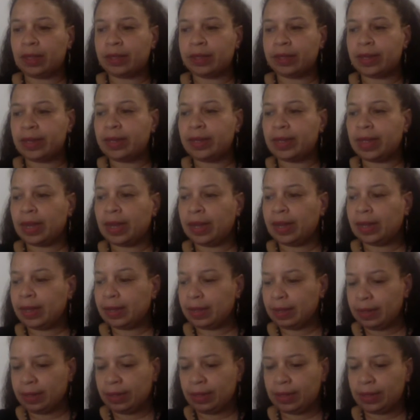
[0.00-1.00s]

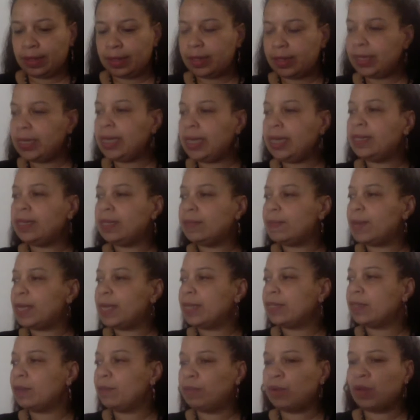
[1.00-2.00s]
centella in
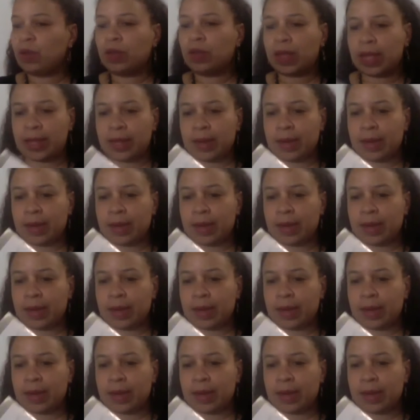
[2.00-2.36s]
Sebastian Pole.